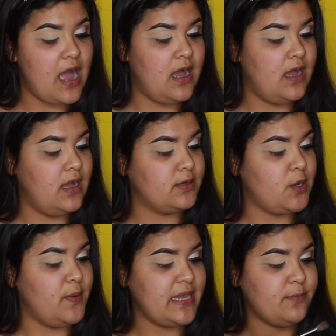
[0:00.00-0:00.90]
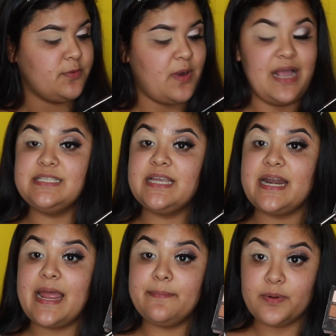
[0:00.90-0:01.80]
Going in with Raw
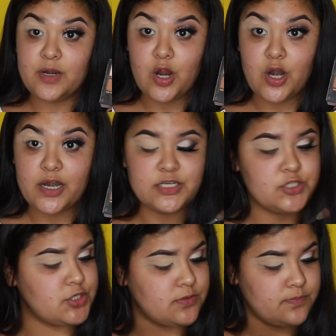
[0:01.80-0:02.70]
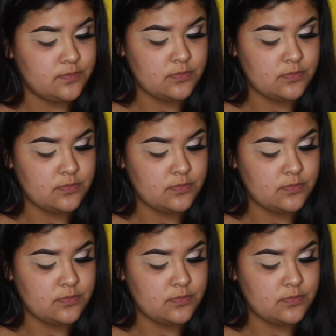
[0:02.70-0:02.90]
Sienna and Burnt Orange.